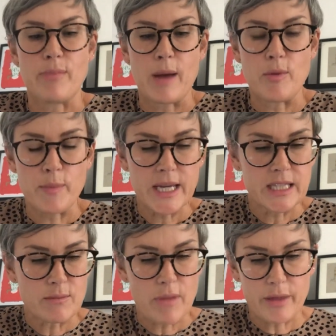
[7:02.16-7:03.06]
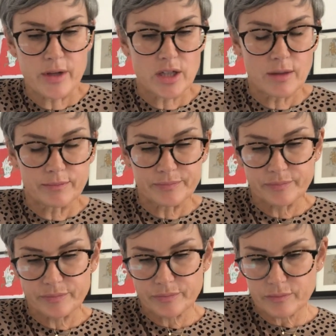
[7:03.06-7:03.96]
paper piecing method.
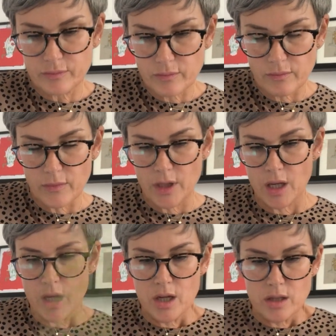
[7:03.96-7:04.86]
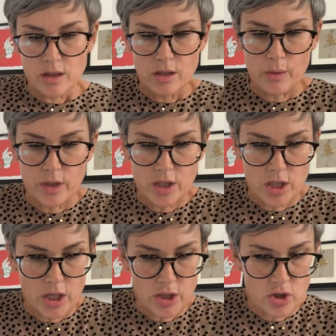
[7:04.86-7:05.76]
So we're
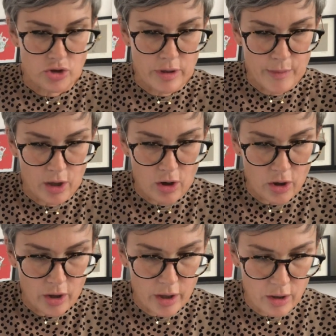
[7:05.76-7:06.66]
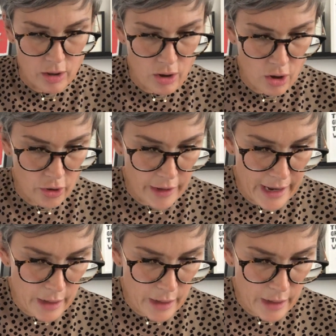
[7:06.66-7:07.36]
just going to trim along on